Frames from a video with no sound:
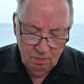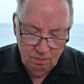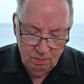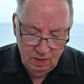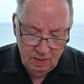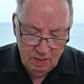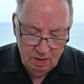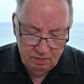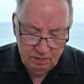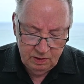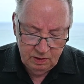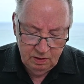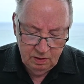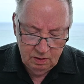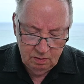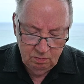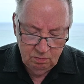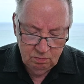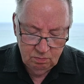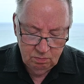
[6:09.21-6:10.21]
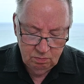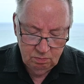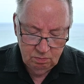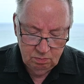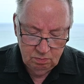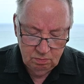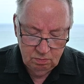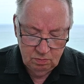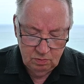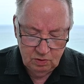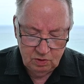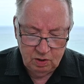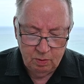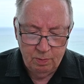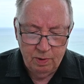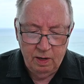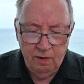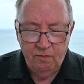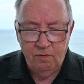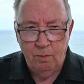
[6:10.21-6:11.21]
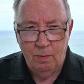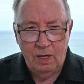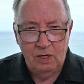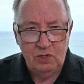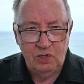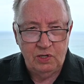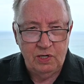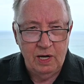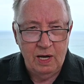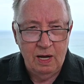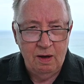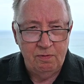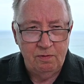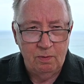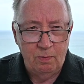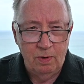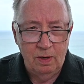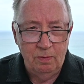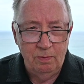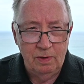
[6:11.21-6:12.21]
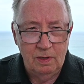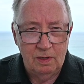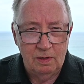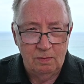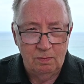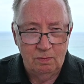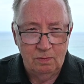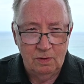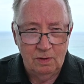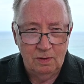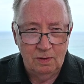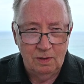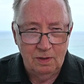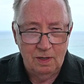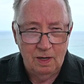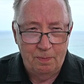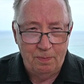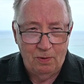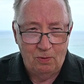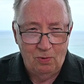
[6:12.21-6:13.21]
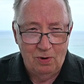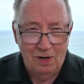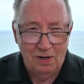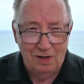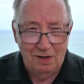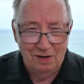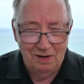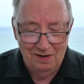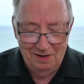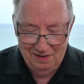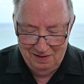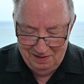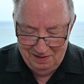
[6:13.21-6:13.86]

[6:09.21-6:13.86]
I may have to get somebody from my staff to bring me a cup of water.